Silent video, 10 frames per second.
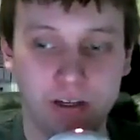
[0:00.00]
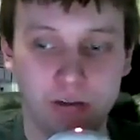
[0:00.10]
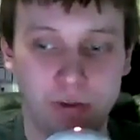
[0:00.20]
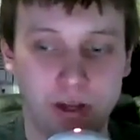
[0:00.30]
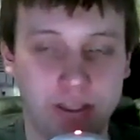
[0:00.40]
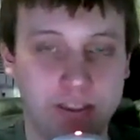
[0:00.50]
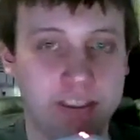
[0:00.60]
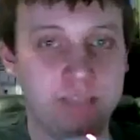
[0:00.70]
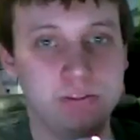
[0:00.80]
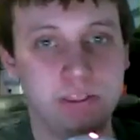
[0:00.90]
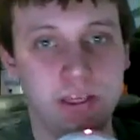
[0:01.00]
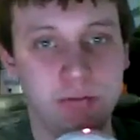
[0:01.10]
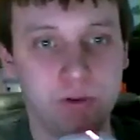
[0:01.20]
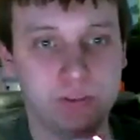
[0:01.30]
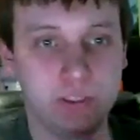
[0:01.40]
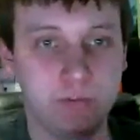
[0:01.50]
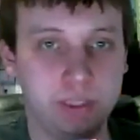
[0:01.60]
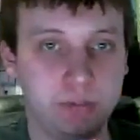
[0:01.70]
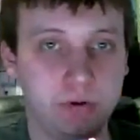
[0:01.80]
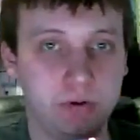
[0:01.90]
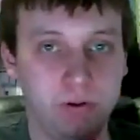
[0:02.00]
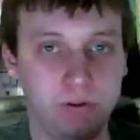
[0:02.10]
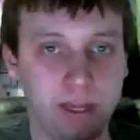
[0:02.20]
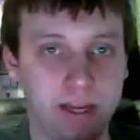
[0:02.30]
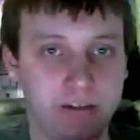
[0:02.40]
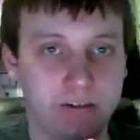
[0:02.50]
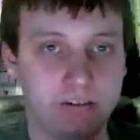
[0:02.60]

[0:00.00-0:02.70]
But it seems like most of the people that